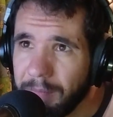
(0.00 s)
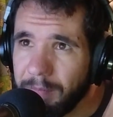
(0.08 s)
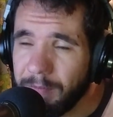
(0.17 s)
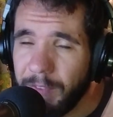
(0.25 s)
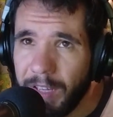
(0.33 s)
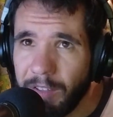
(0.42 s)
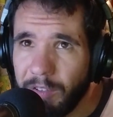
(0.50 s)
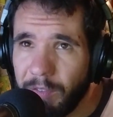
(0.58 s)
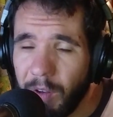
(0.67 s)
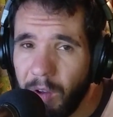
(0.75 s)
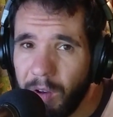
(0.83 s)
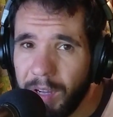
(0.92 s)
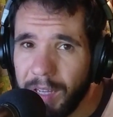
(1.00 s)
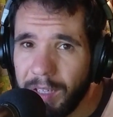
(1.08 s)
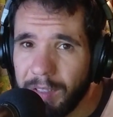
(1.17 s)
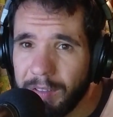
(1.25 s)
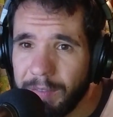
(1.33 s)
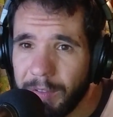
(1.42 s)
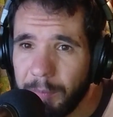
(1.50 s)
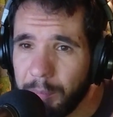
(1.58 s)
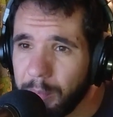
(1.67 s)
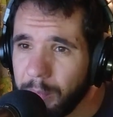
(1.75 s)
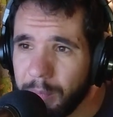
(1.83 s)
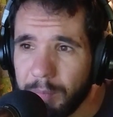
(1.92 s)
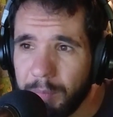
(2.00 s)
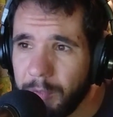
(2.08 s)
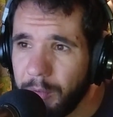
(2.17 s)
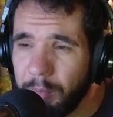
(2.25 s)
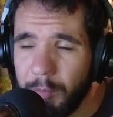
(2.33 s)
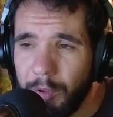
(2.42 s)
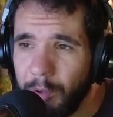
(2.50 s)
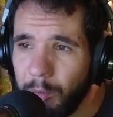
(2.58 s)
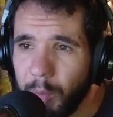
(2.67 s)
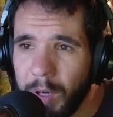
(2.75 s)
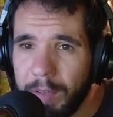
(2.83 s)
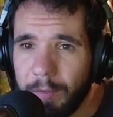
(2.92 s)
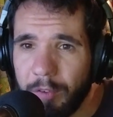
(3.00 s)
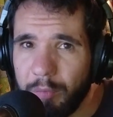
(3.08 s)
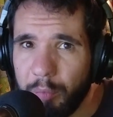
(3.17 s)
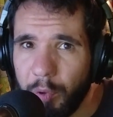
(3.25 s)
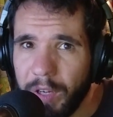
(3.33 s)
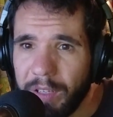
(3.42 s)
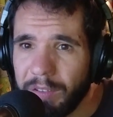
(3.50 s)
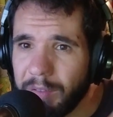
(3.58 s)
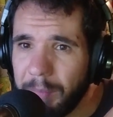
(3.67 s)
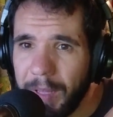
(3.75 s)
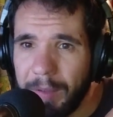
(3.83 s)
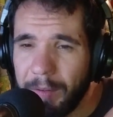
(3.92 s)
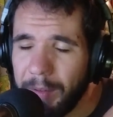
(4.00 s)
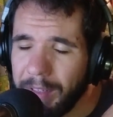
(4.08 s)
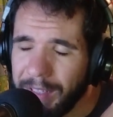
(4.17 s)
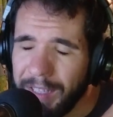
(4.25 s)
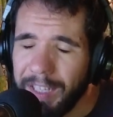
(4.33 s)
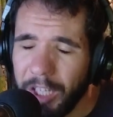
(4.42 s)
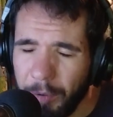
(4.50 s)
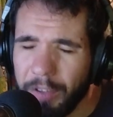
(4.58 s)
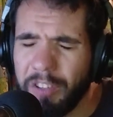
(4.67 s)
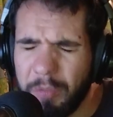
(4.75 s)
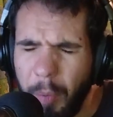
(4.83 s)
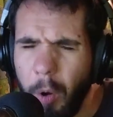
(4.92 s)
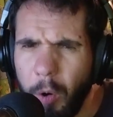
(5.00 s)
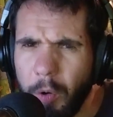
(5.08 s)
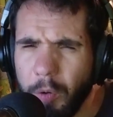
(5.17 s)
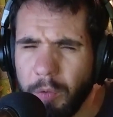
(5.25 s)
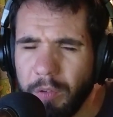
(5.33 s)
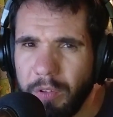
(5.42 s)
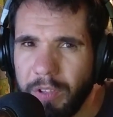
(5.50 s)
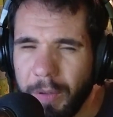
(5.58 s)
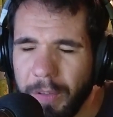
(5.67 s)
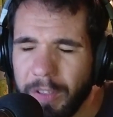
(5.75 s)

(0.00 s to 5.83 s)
things flying, if you're doing whatever with bricks, you're exposed.